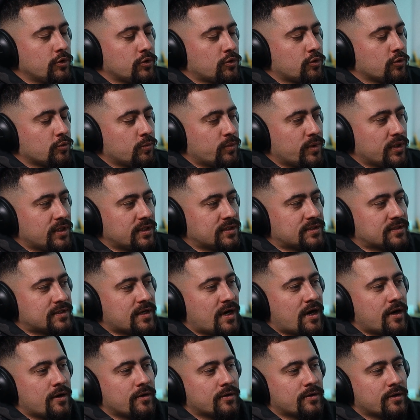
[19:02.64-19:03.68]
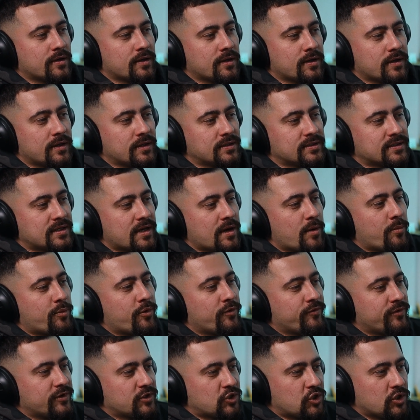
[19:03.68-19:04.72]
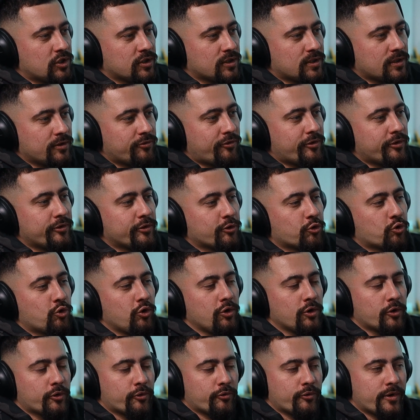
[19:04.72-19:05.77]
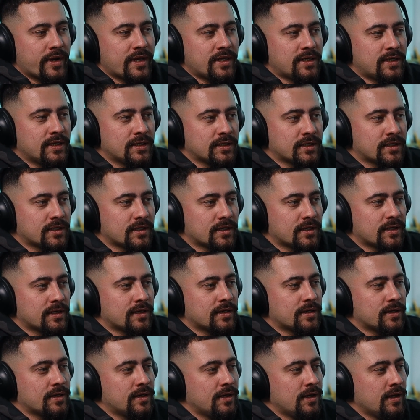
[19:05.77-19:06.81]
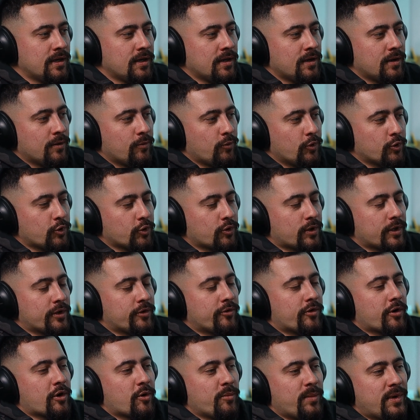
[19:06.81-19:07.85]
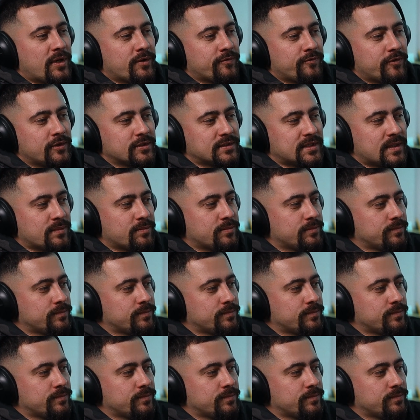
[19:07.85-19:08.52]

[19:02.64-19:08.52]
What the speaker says: to be start as a professional color grading, what you can recommend for them?